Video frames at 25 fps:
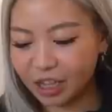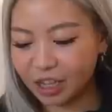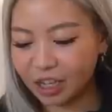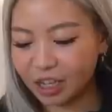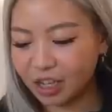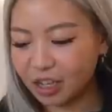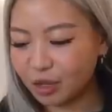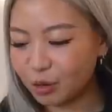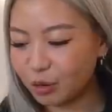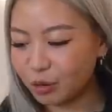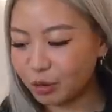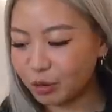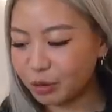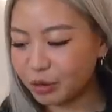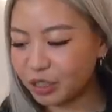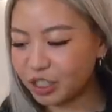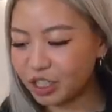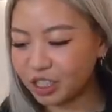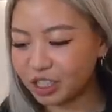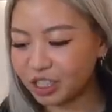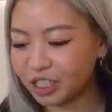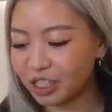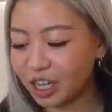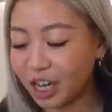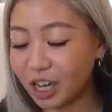think we were
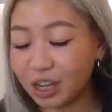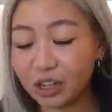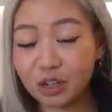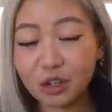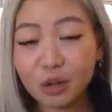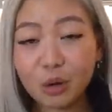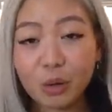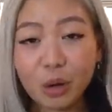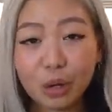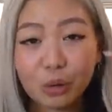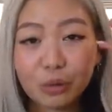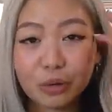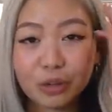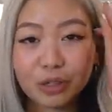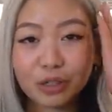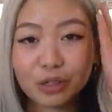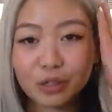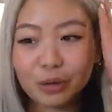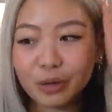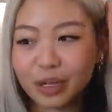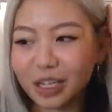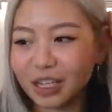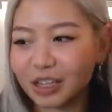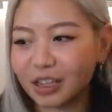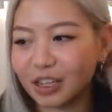just, I don't know what we were
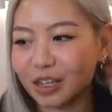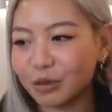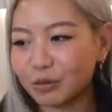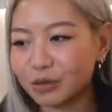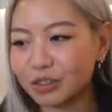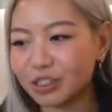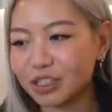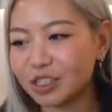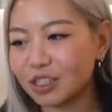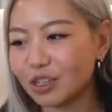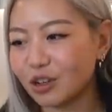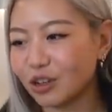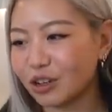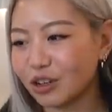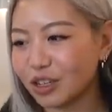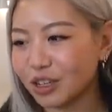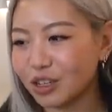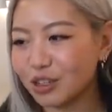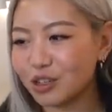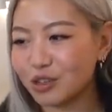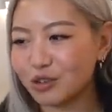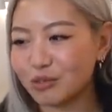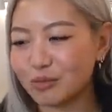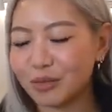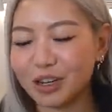doing. Like, we're just
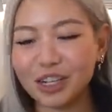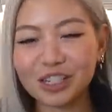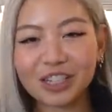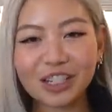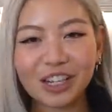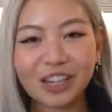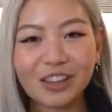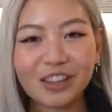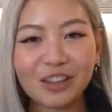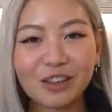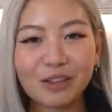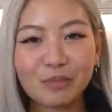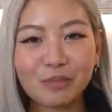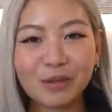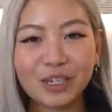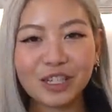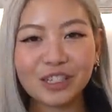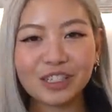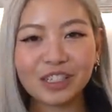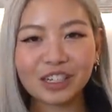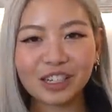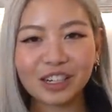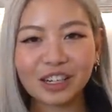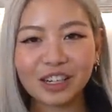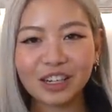talking too much and then the
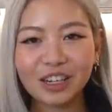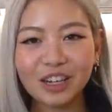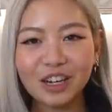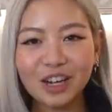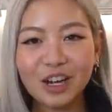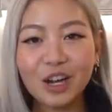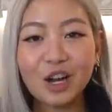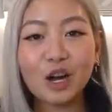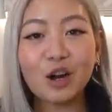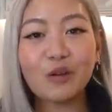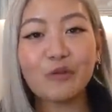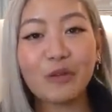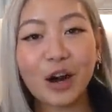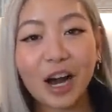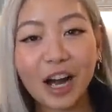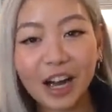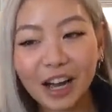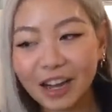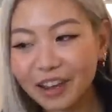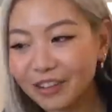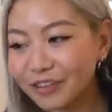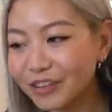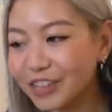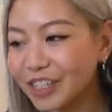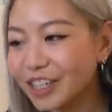pizza
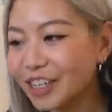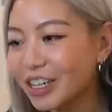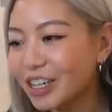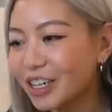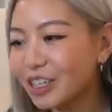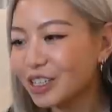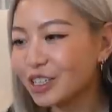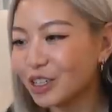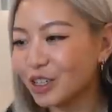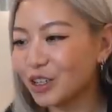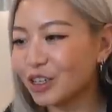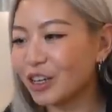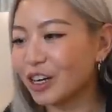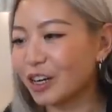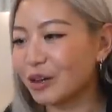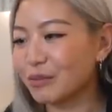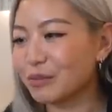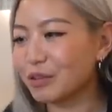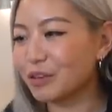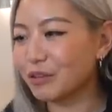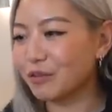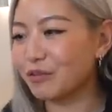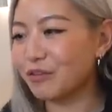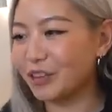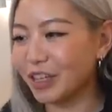arrived. So I'm
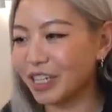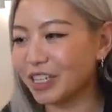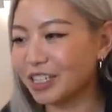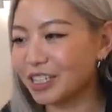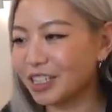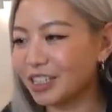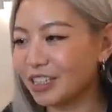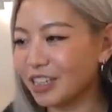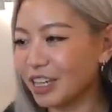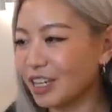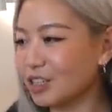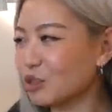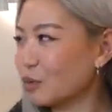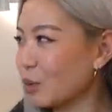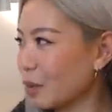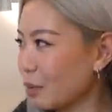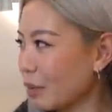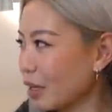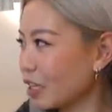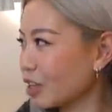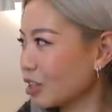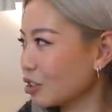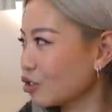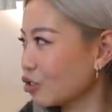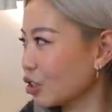conflicted. Like, do we
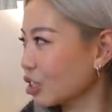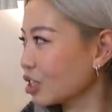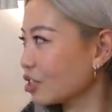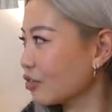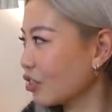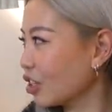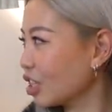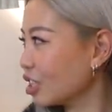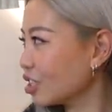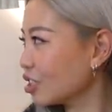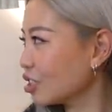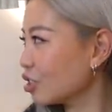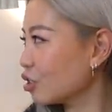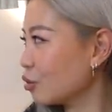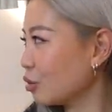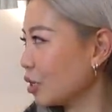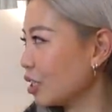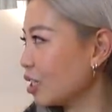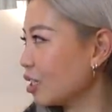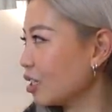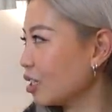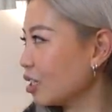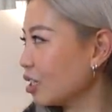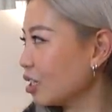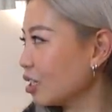make the drinks first?
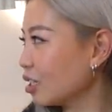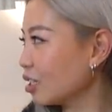Okay.